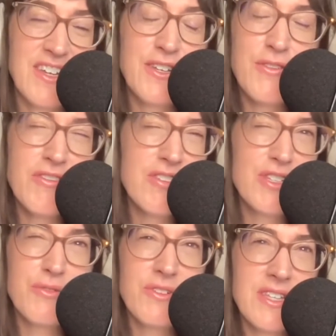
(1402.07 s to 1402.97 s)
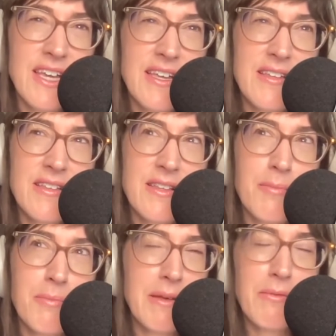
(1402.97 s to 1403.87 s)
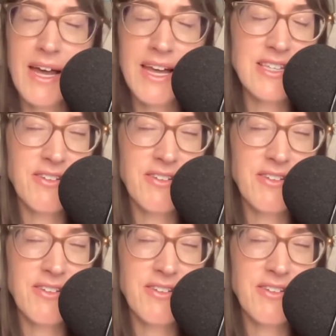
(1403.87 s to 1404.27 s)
Do you use tools like Splitwise